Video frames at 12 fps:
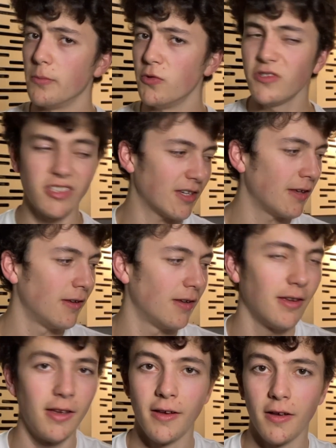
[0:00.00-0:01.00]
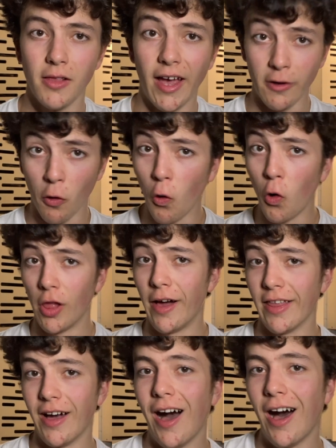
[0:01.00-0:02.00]
Music, like all
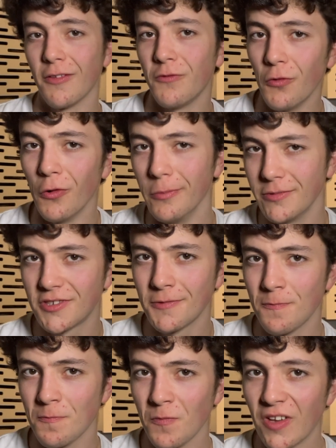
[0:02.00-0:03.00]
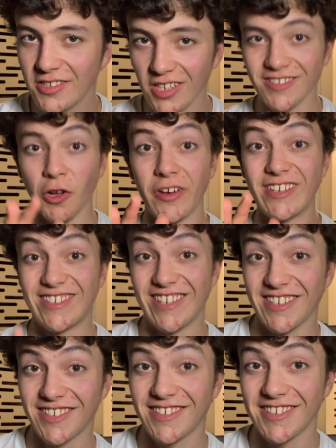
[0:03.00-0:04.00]
other art forms, does not
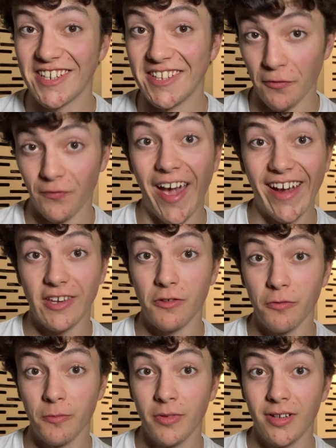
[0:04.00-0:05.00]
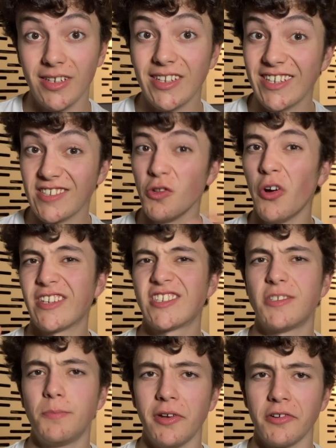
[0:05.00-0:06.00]
exist in a vacuum. It is not
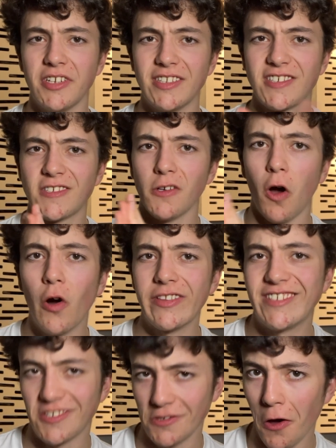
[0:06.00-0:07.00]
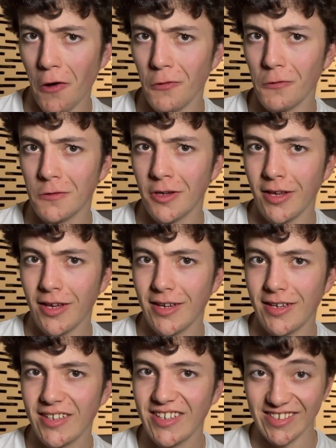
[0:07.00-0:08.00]
experienced on its own.
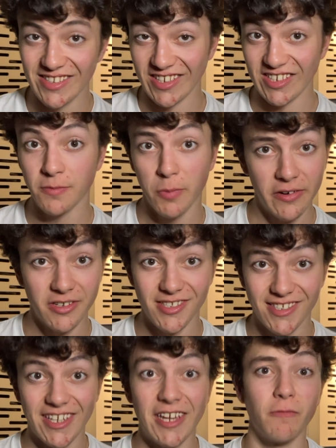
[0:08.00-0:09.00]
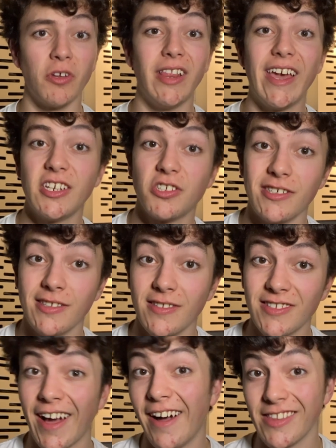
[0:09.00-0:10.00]
It is experienced in relation
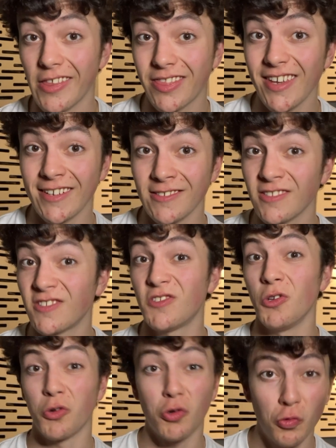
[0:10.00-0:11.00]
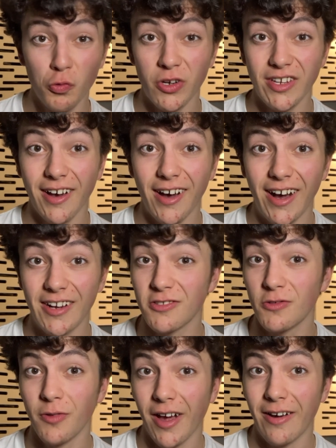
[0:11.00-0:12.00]
to other things, to who we are,
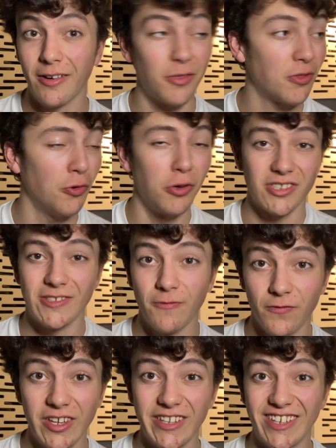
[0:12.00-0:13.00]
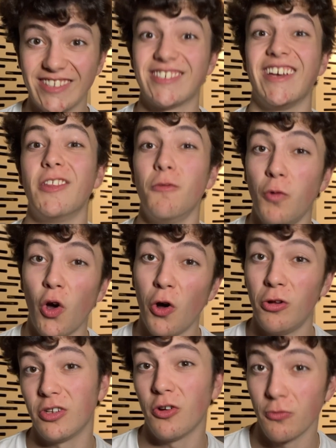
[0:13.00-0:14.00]
to our thoughts and feelings, and the
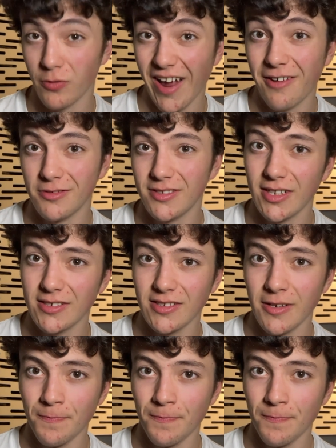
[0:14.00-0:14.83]
world around us.